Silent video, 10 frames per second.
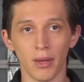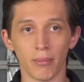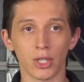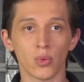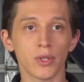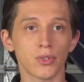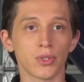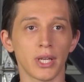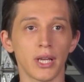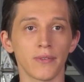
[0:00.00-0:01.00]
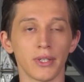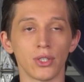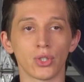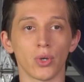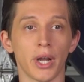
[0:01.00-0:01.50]
But once you dive
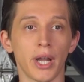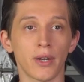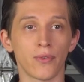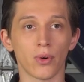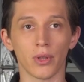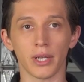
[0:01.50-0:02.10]
into a higher focal